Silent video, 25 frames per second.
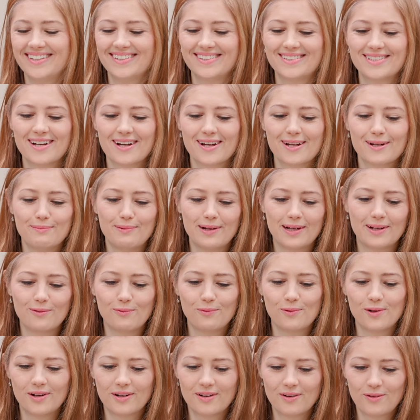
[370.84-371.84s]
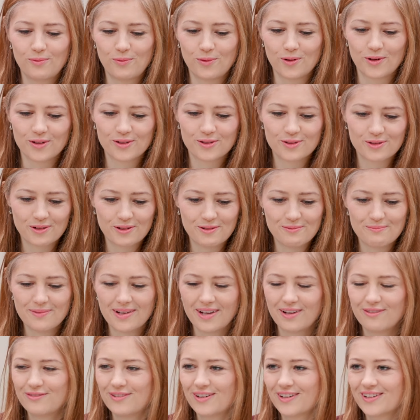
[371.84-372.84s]
Man, talk about a wardrobe
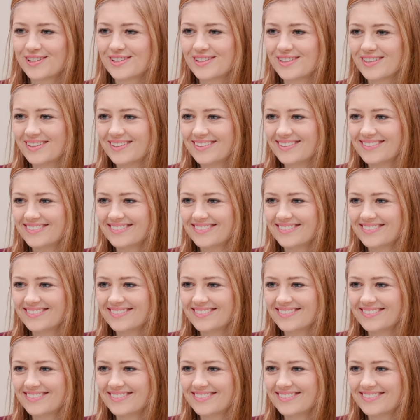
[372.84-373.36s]
malfunction.